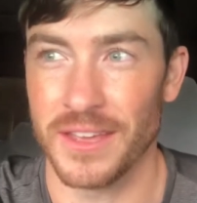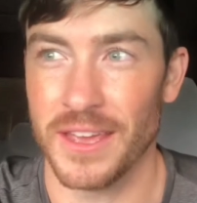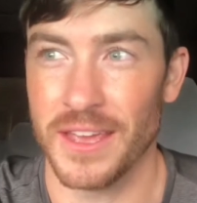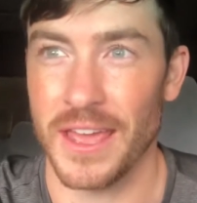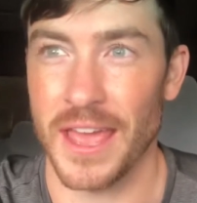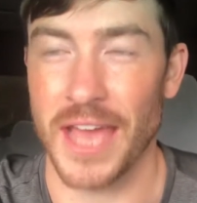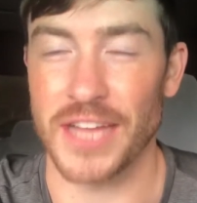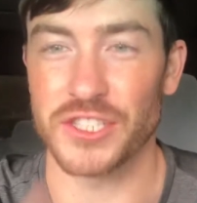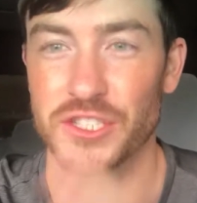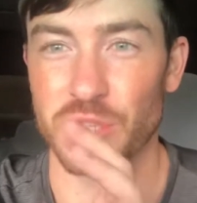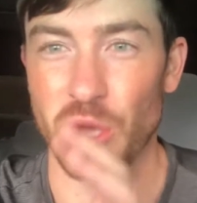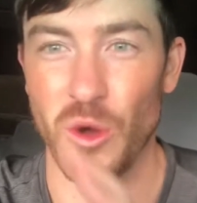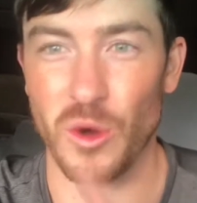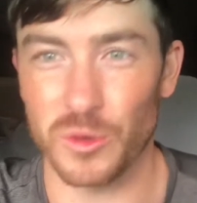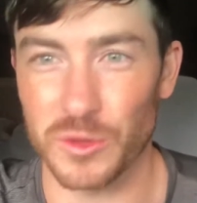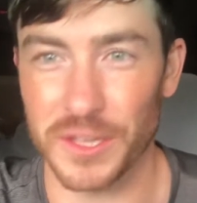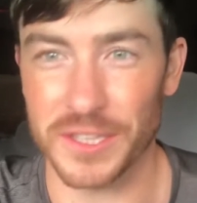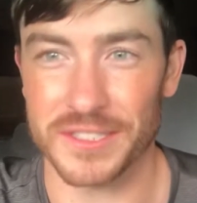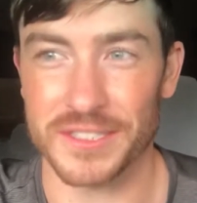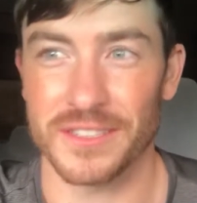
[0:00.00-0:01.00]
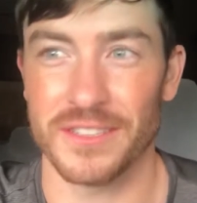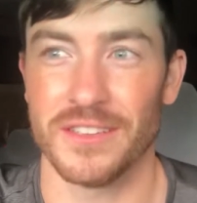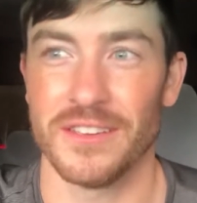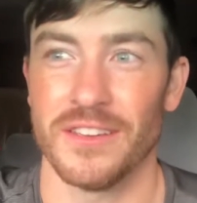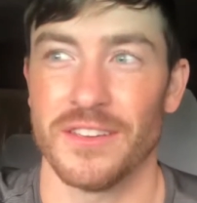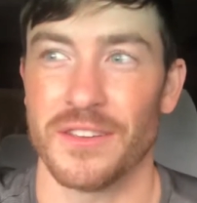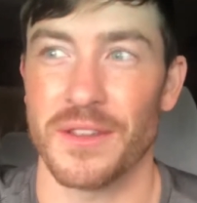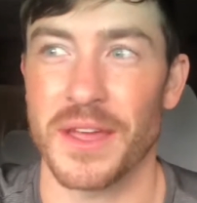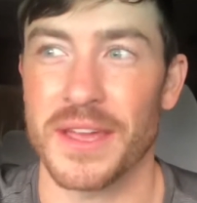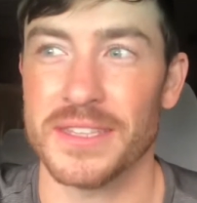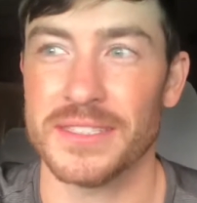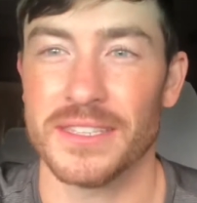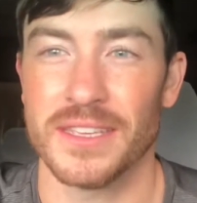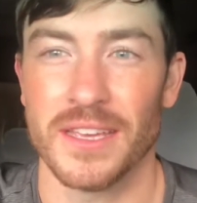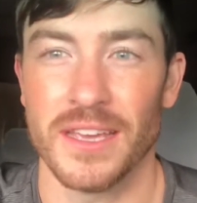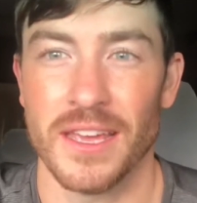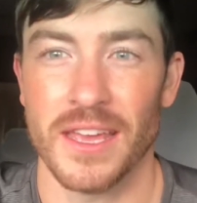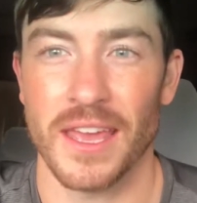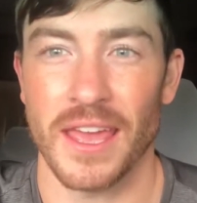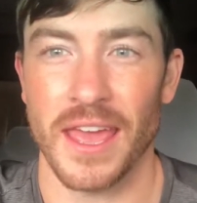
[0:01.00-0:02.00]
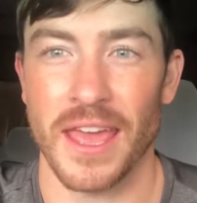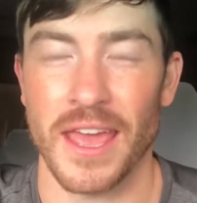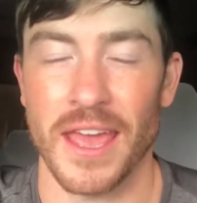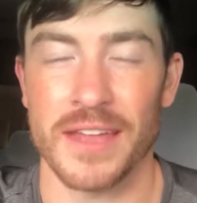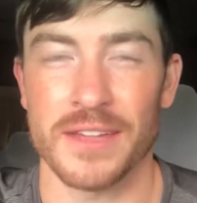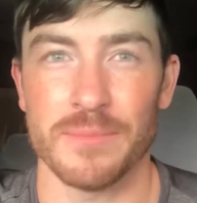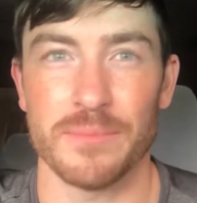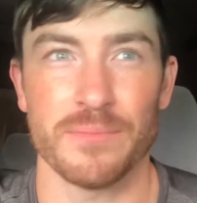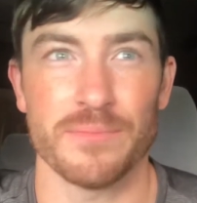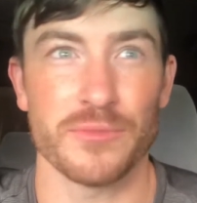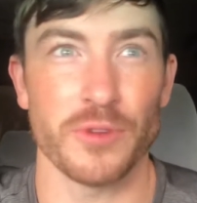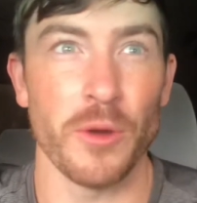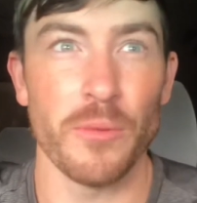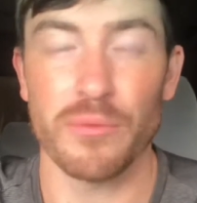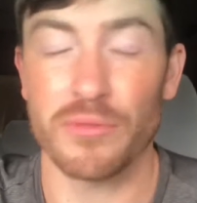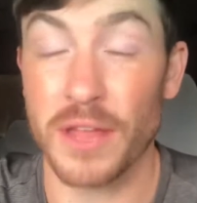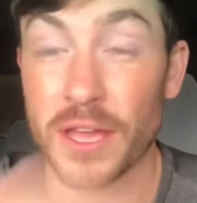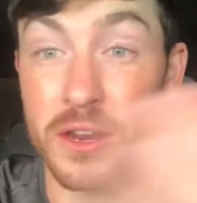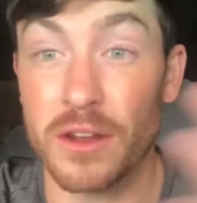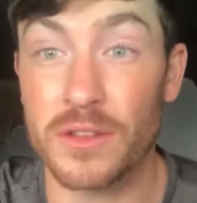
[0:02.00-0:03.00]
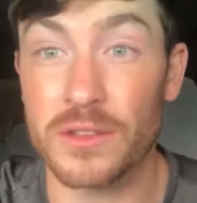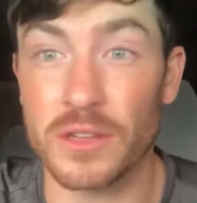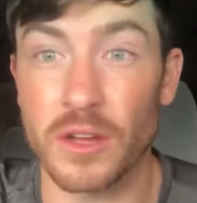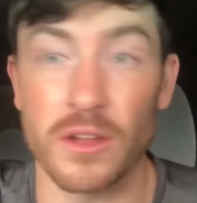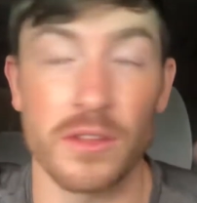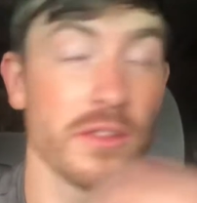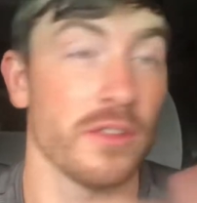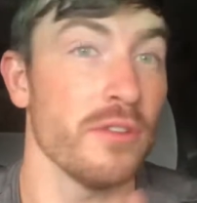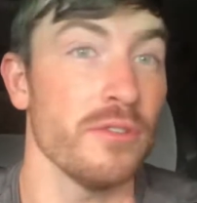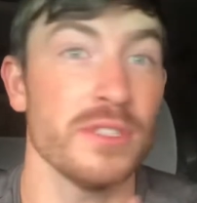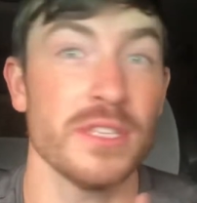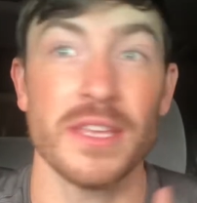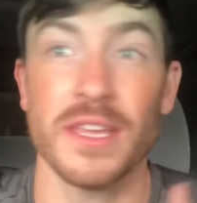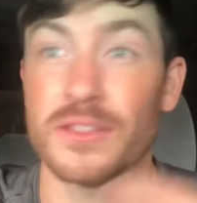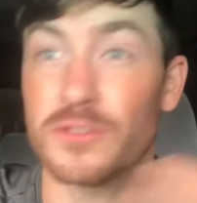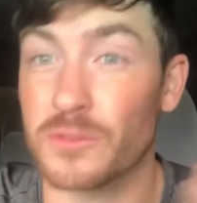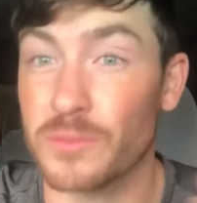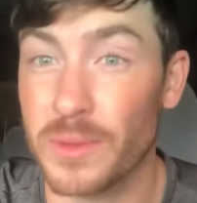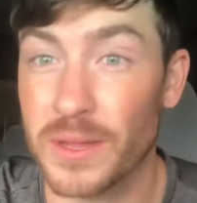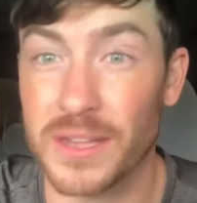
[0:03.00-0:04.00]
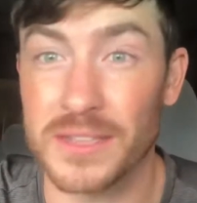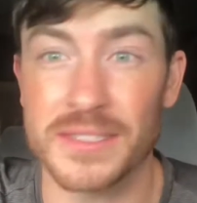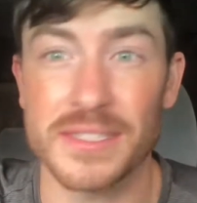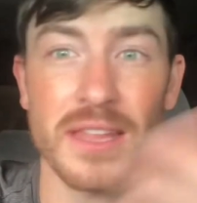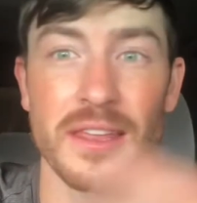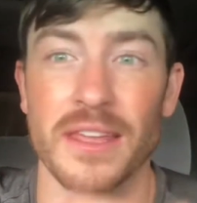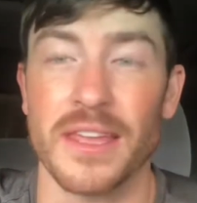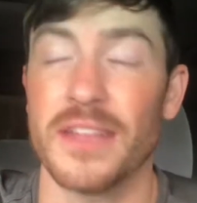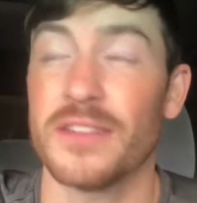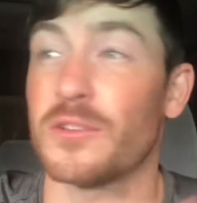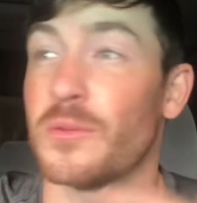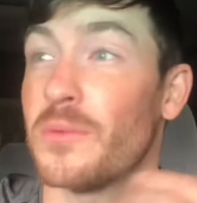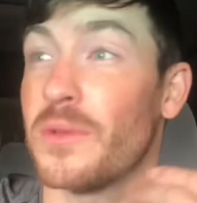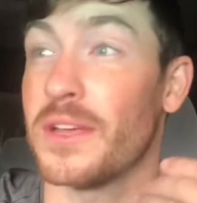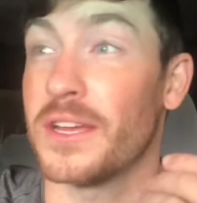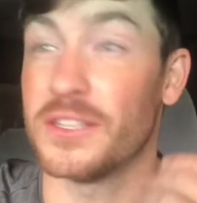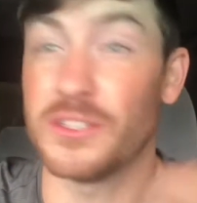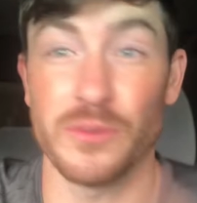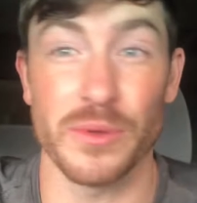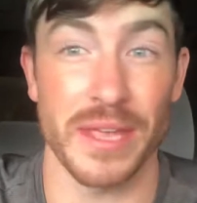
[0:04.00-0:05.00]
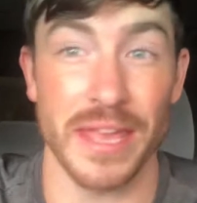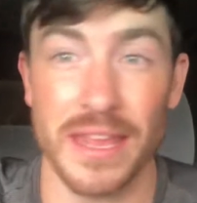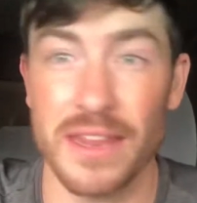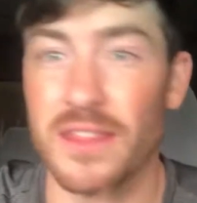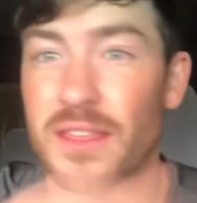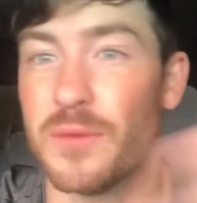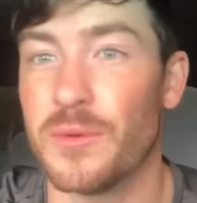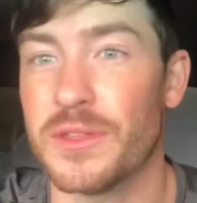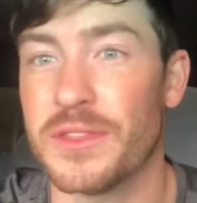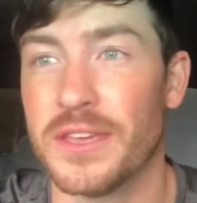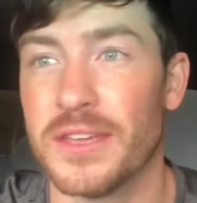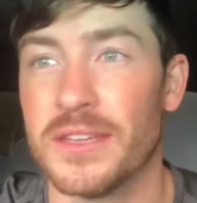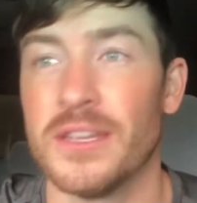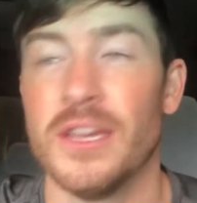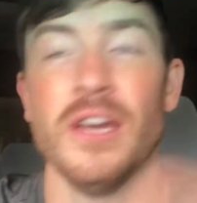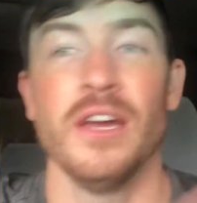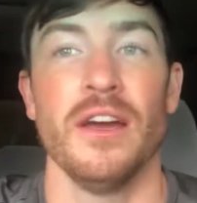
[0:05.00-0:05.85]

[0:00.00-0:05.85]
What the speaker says: and just hold it, right? And don't plan on using it, don't plan on selling it, don't plan on doing anything with it